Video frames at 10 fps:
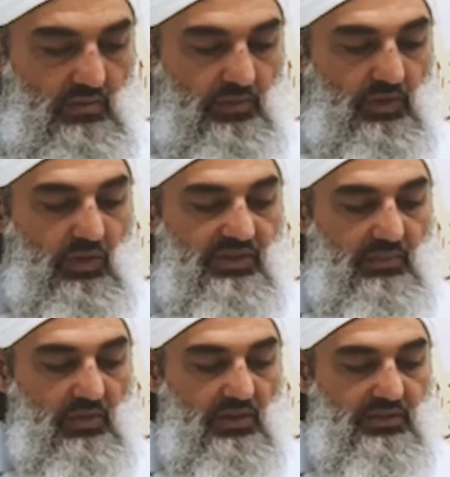because a
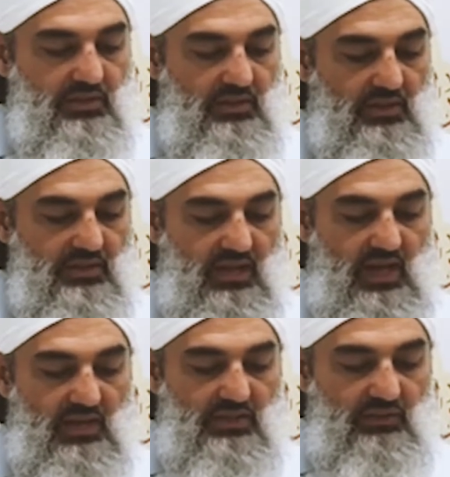mosque is the
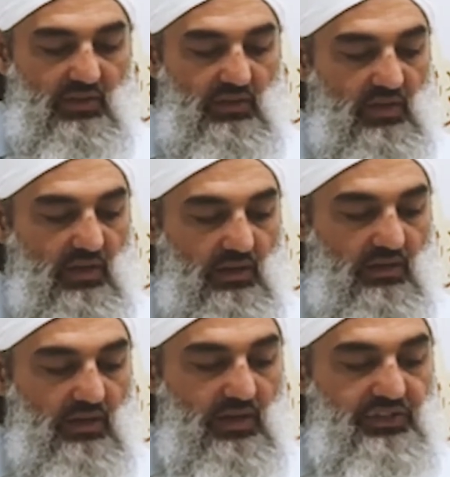house of Allah,
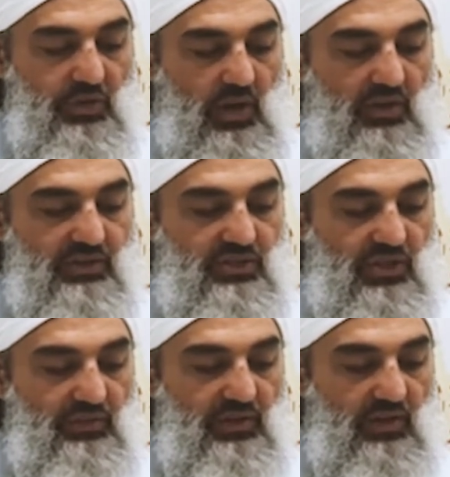and you are a
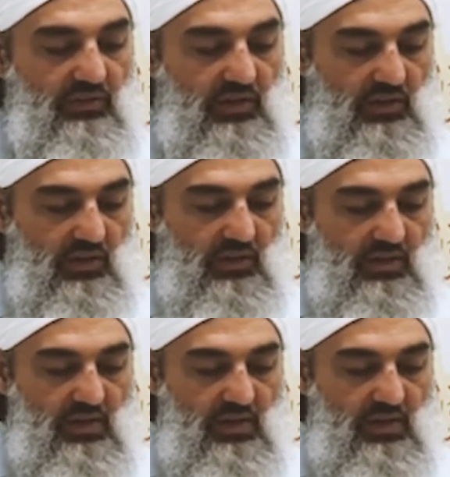servant of Allah.